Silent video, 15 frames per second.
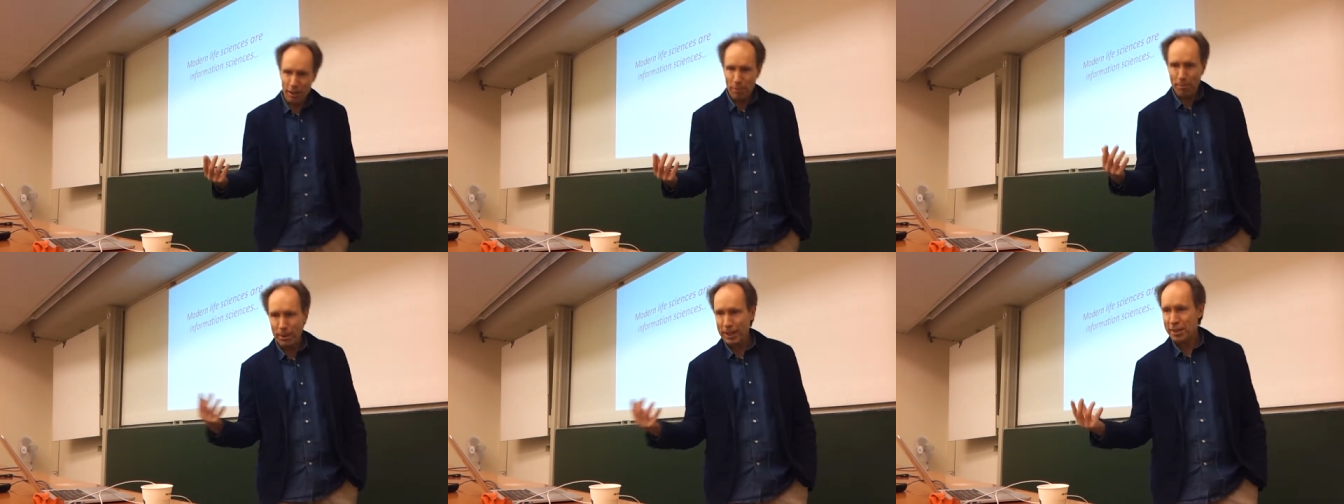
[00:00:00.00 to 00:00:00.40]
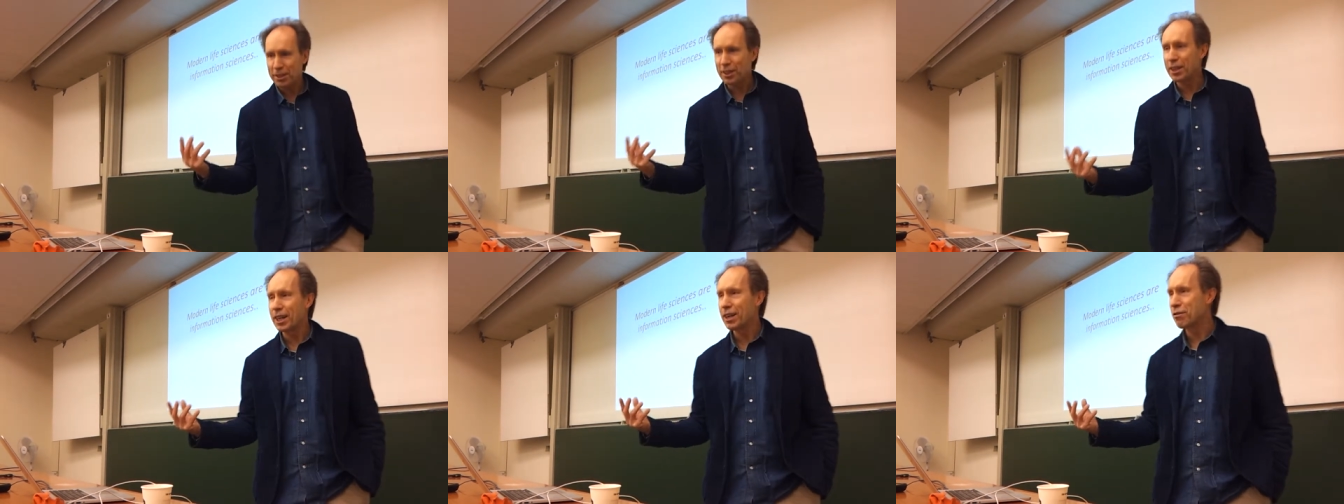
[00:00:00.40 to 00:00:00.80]
better
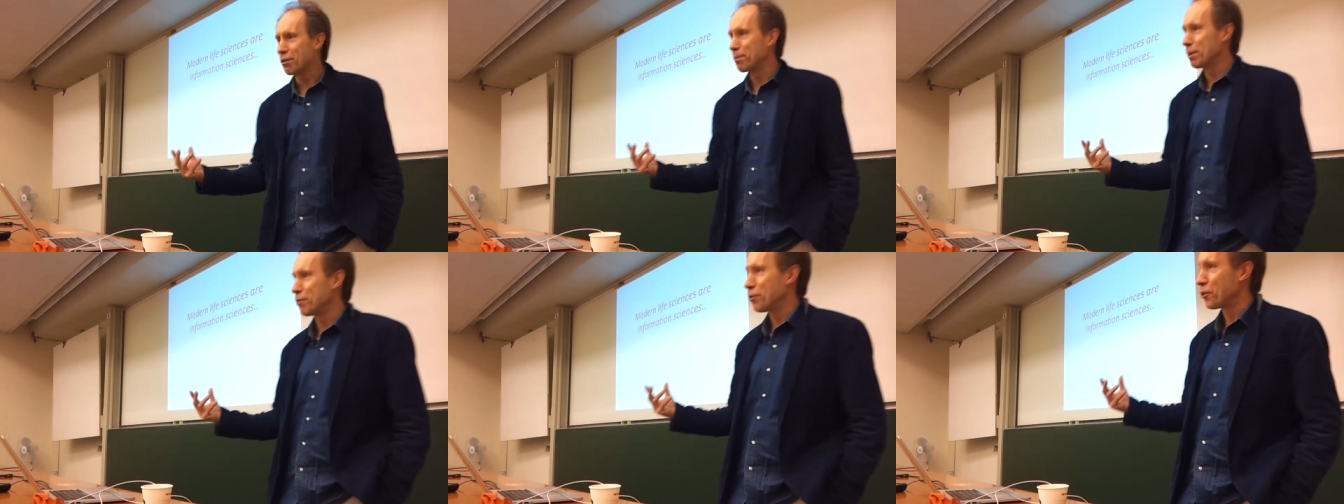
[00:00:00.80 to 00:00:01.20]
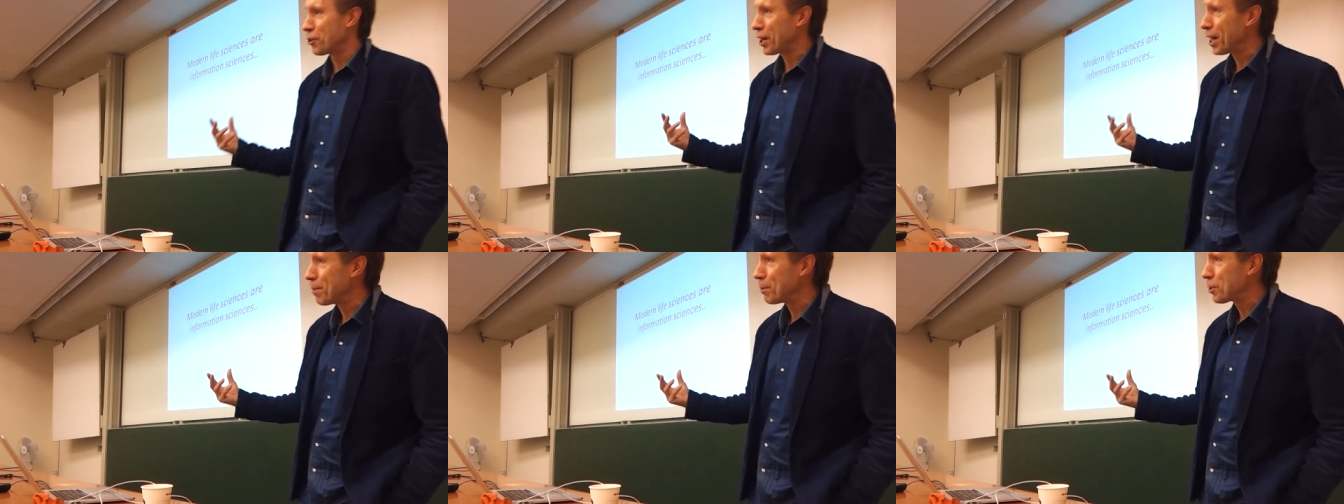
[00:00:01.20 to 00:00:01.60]
than ever
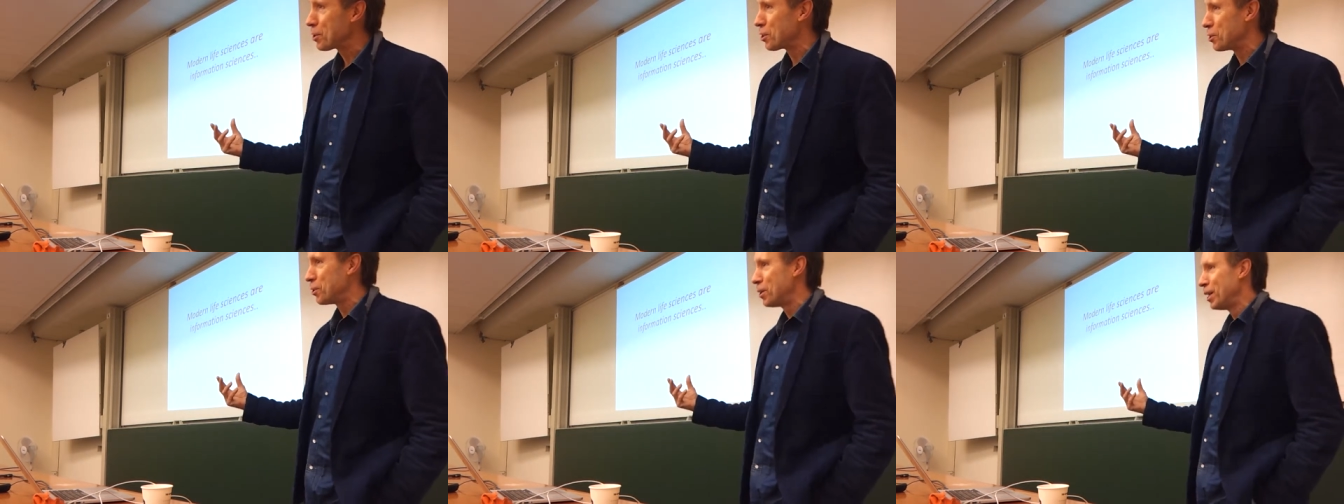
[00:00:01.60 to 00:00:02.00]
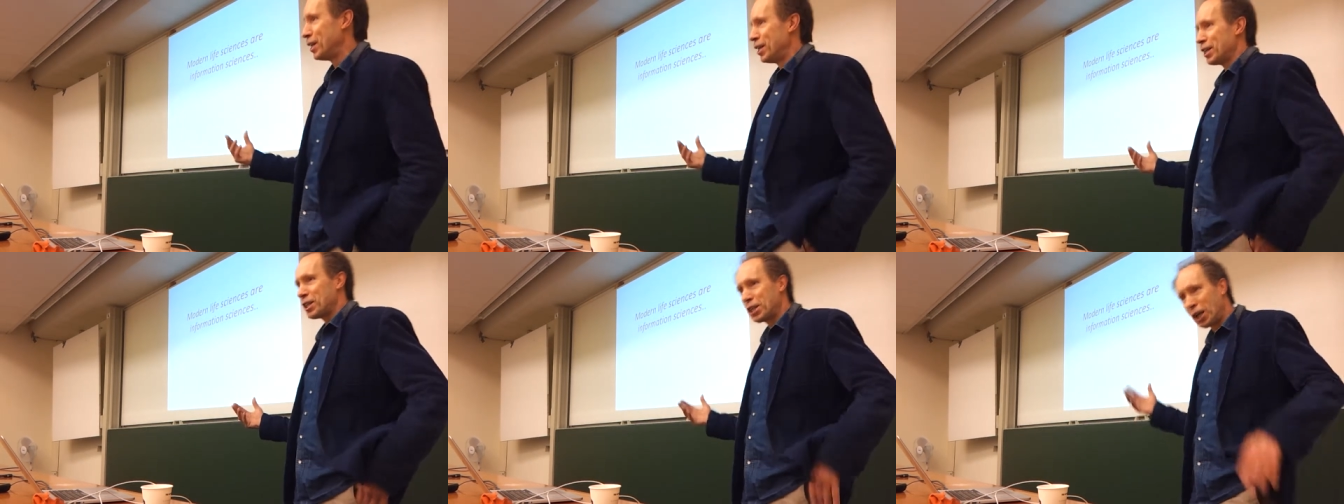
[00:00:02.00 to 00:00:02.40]
before able to
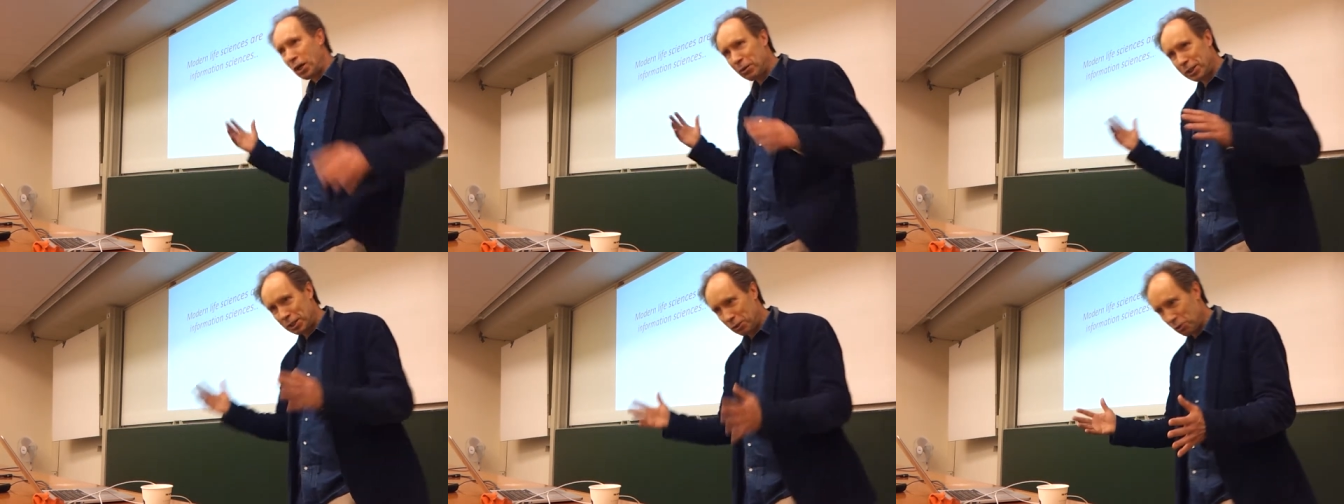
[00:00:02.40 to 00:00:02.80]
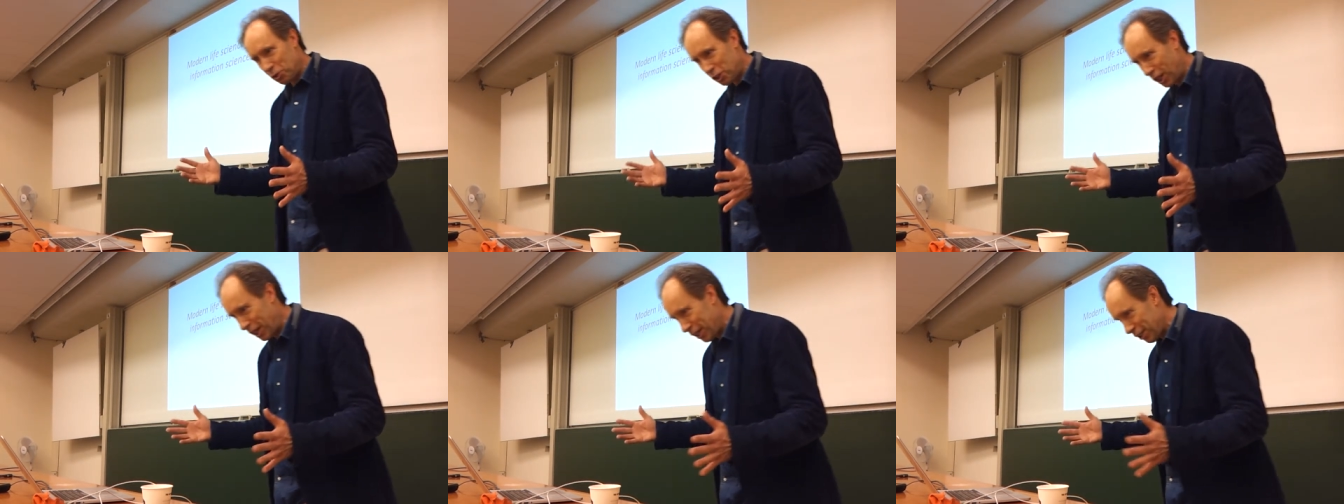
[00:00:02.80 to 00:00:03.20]
go into
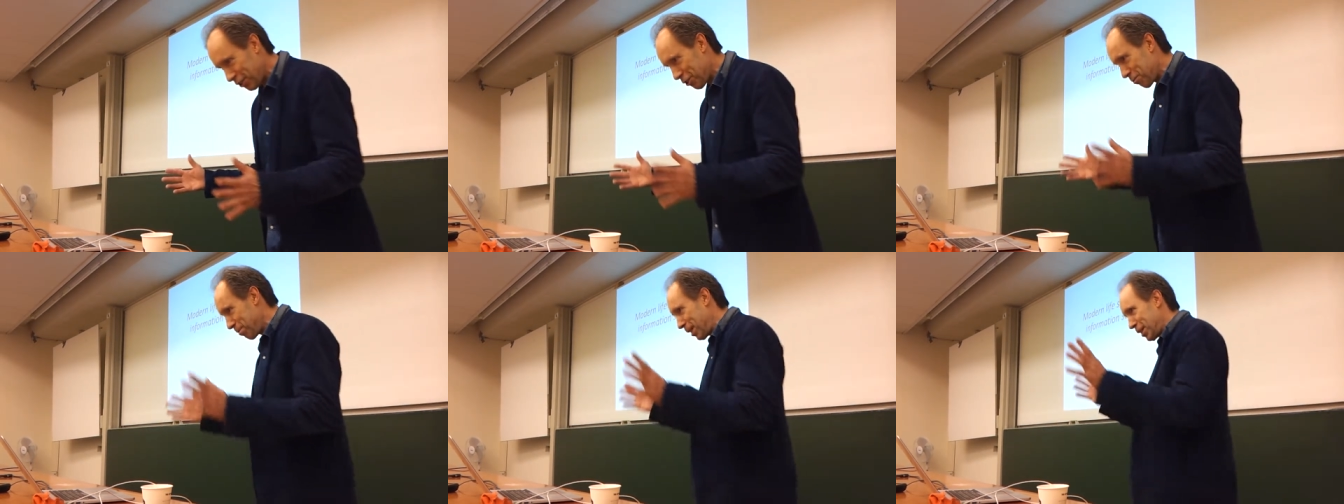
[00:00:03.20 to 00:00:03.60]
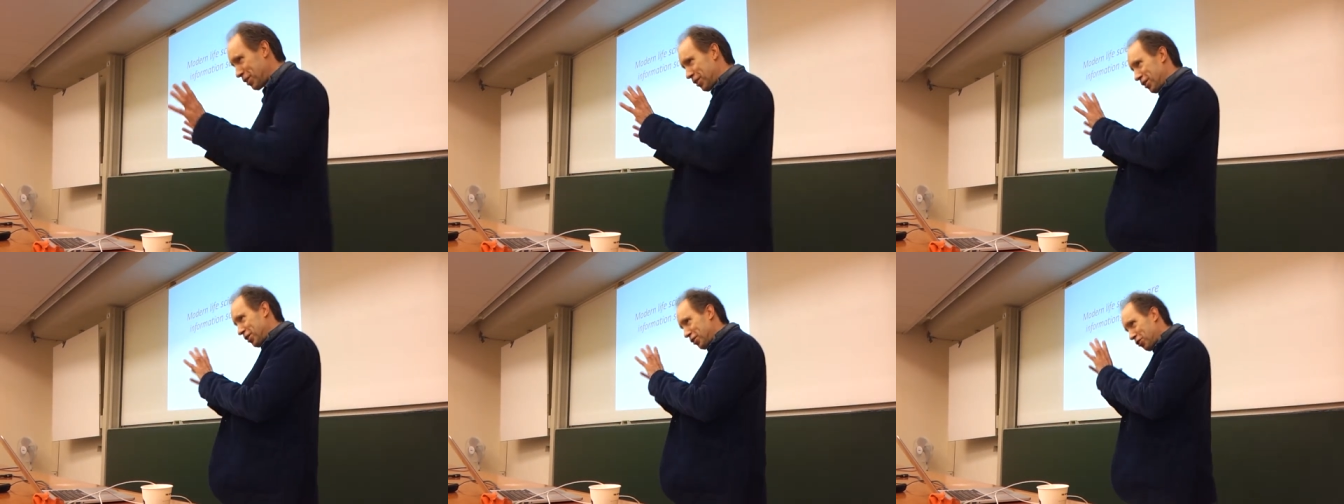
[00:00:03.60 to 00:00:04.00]
cells, measure the